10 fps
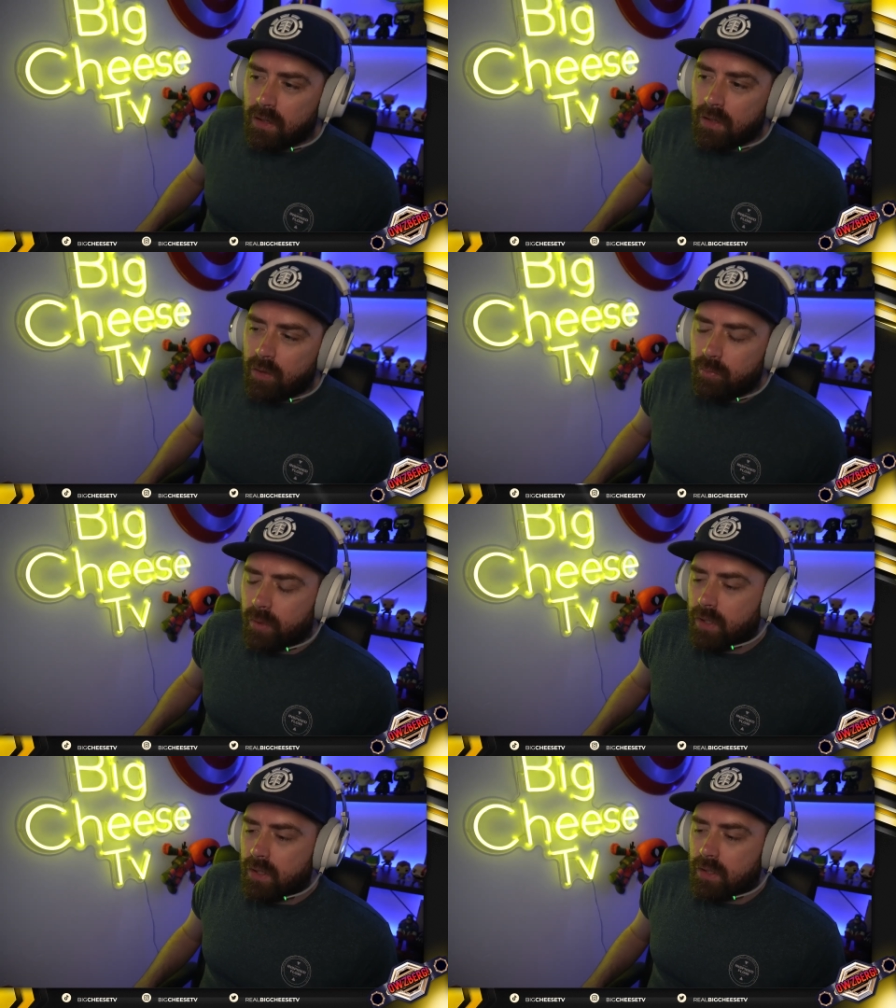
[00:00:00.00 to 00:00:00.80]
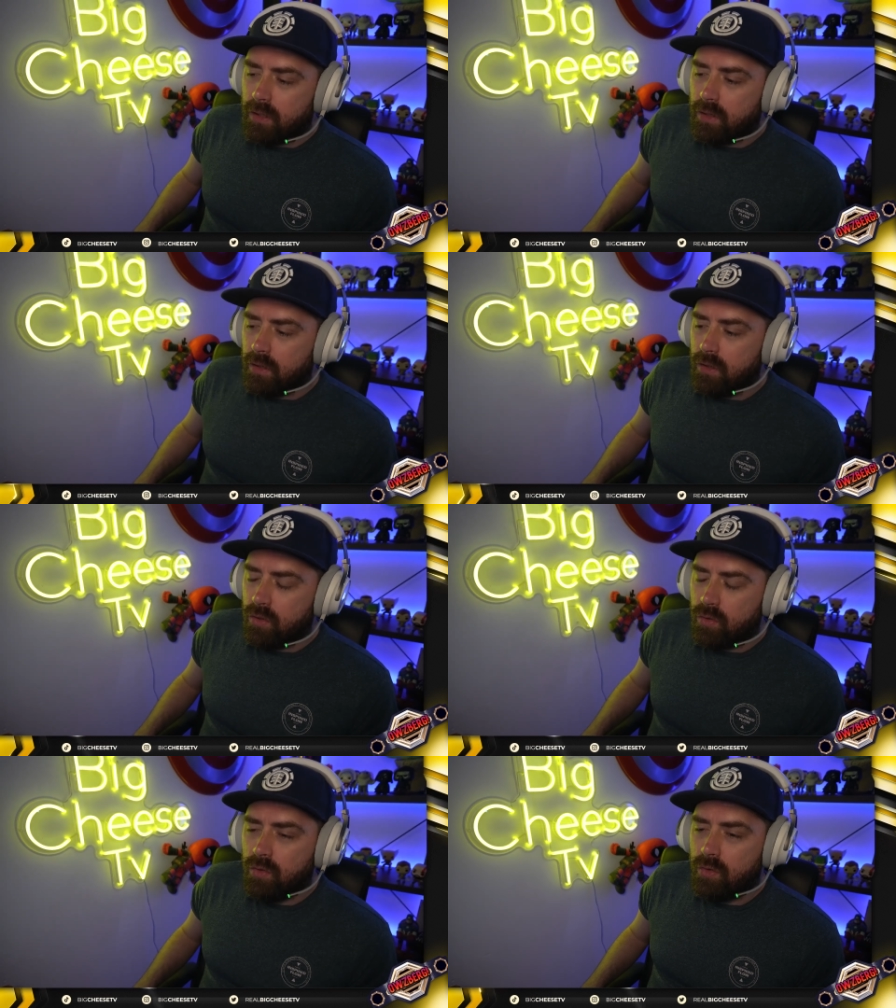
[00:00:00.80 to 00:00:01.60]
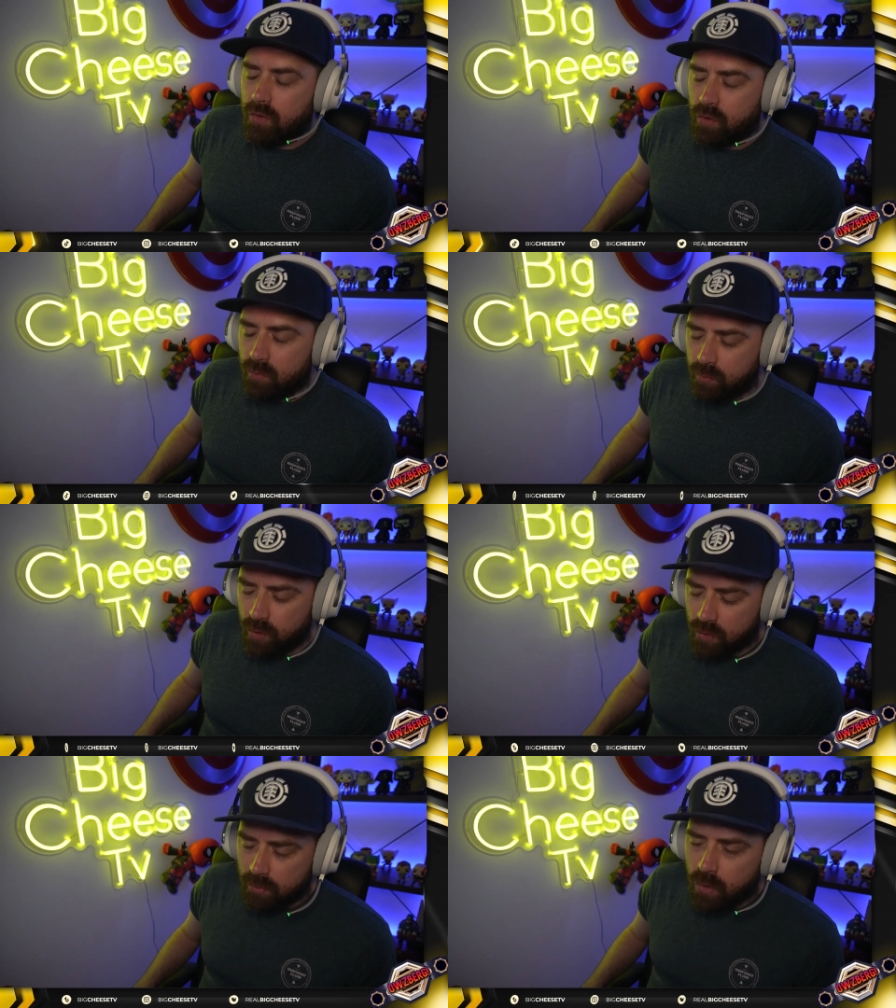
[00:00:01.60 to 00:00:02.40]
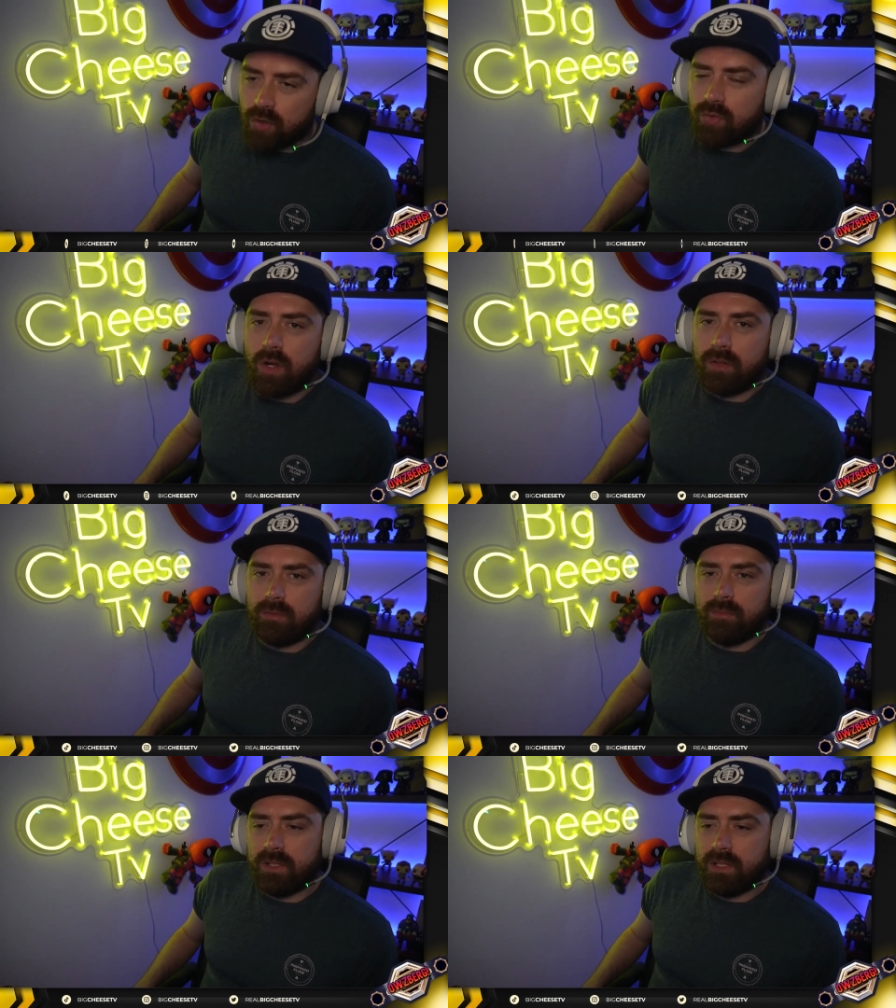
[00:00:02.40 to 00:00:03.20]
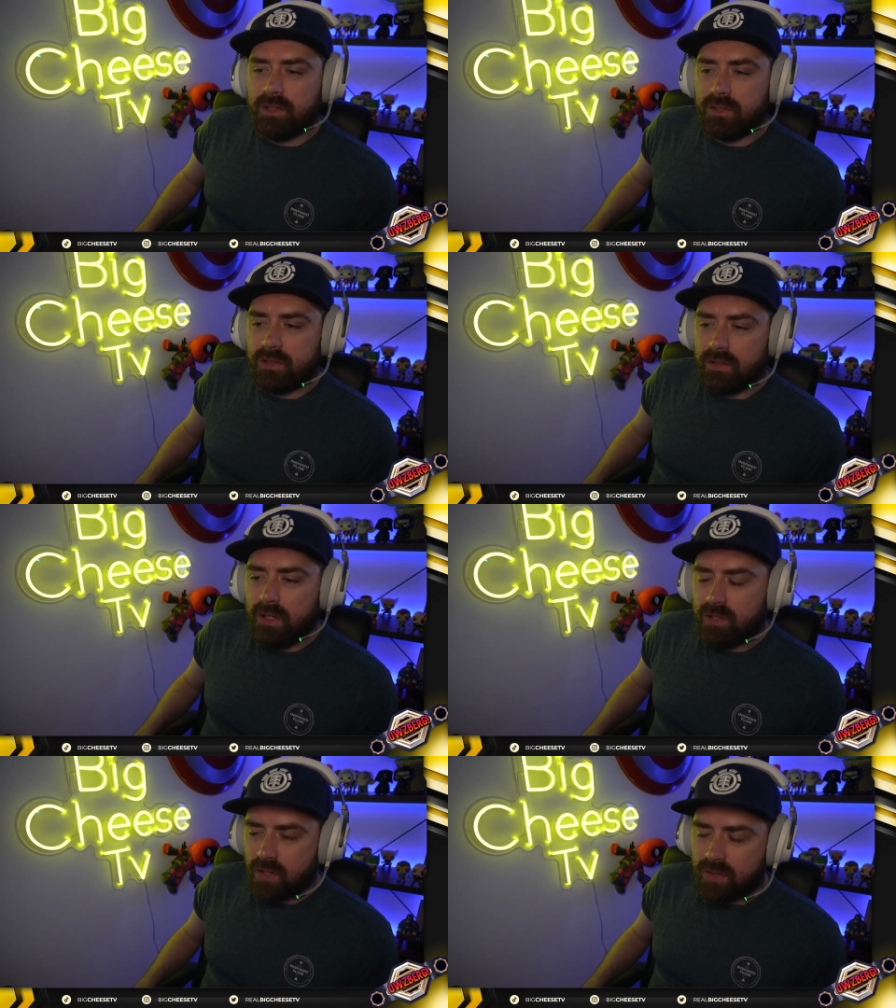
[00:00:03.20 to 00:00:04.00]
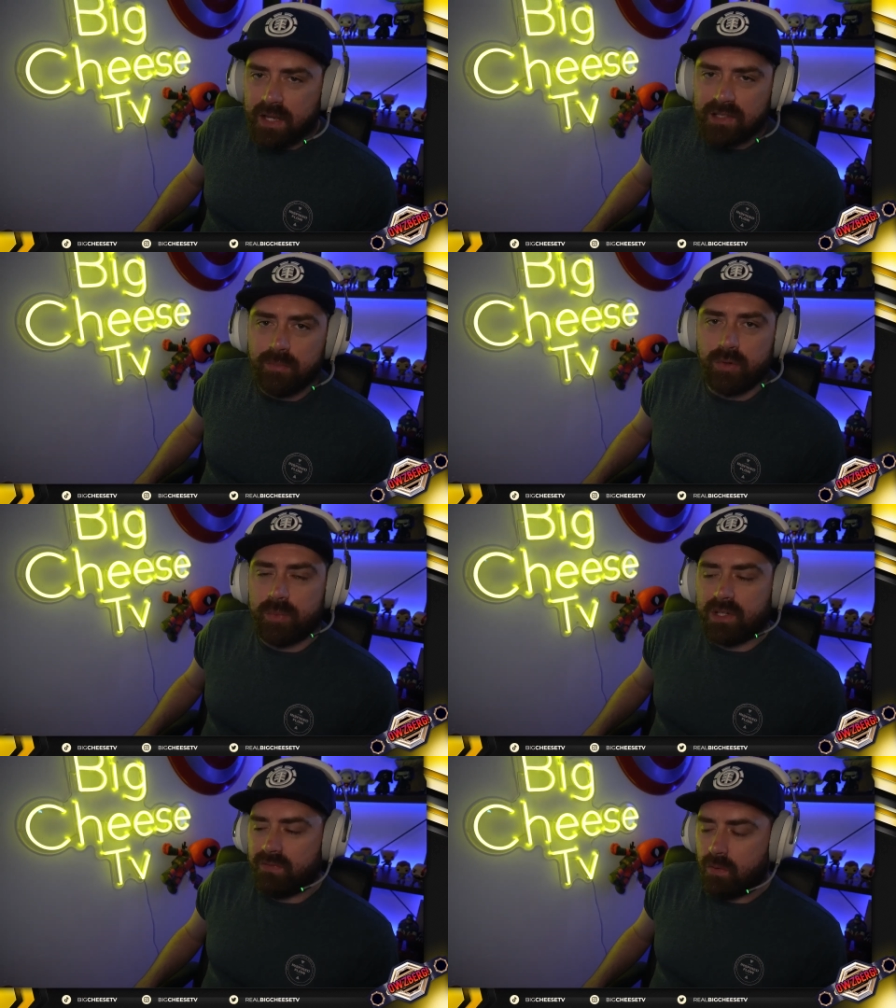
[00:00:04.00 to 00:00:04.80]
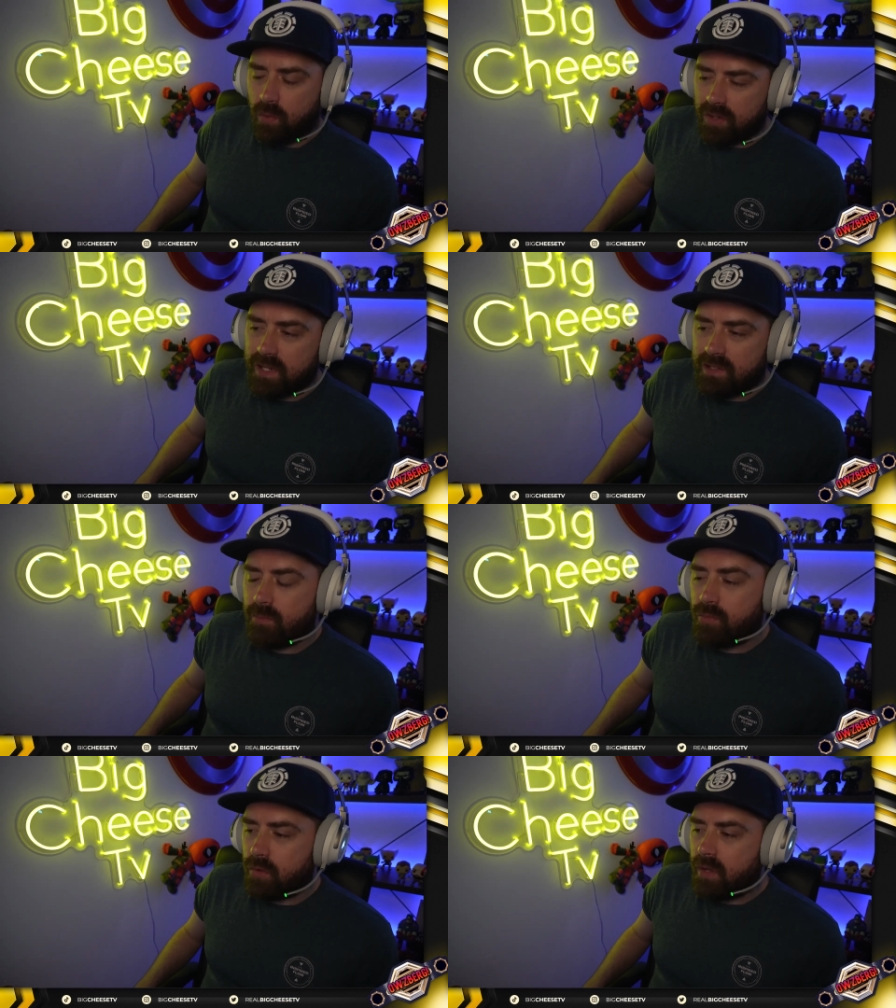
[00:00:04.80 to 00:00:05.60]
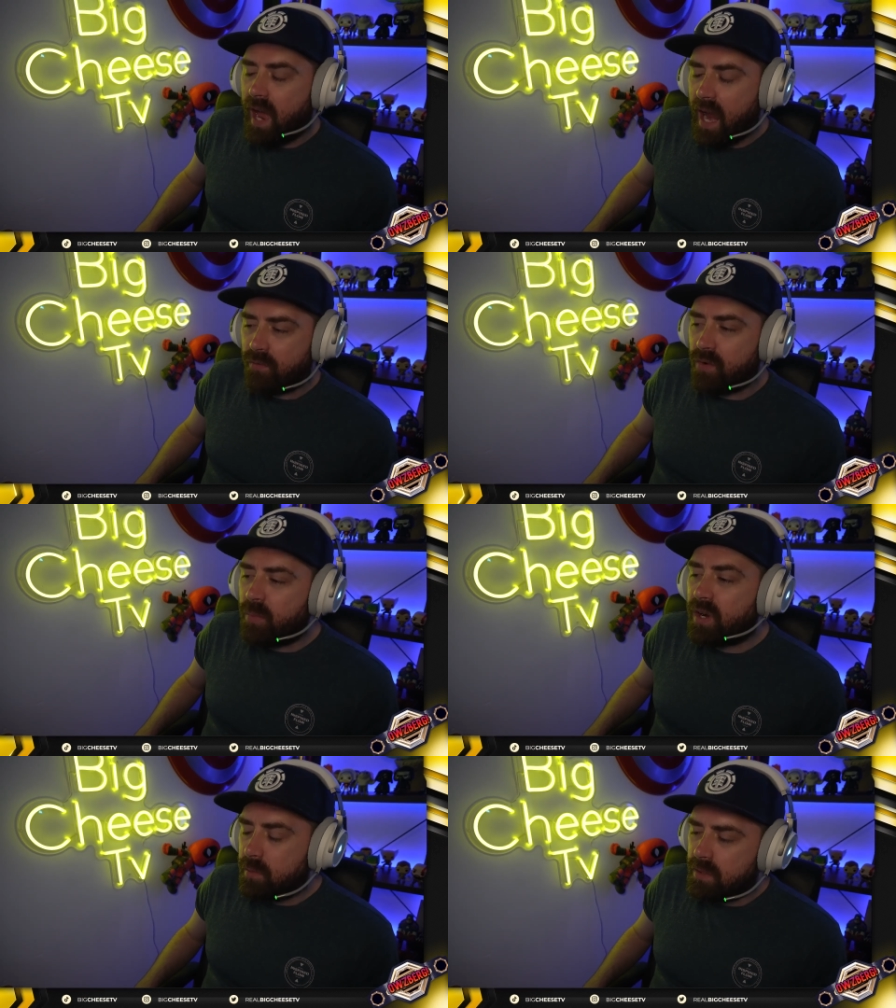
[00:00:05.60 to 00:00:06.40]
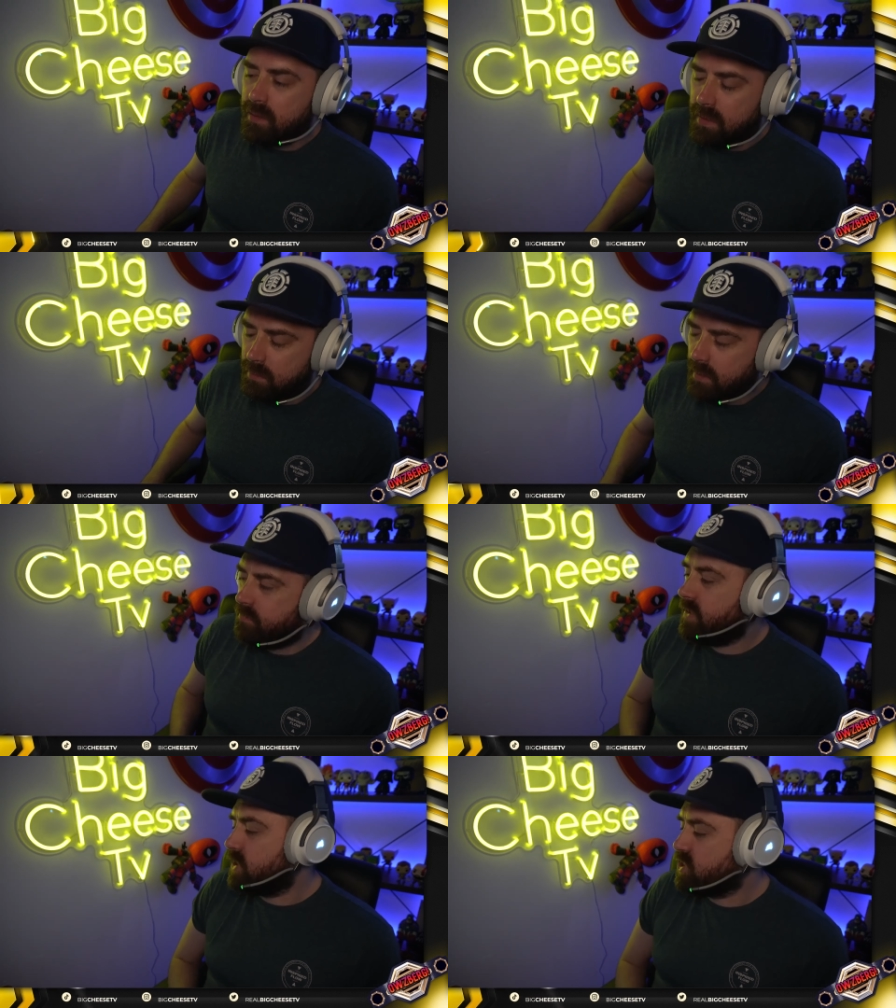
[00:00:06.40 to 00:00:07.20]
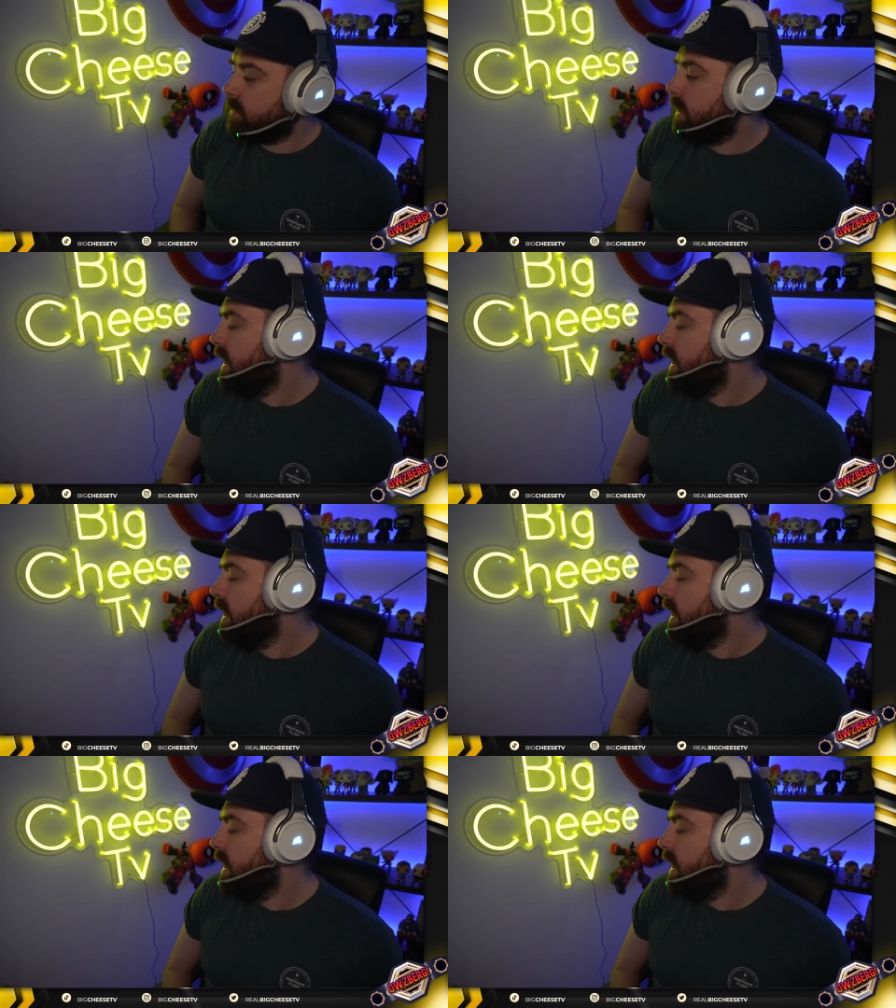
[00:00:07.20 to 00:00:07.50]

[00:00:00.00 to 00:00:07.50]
but you're you're you're a moron because it's not that simple. Because if it was that simple, everybody would be, be in fucking shape.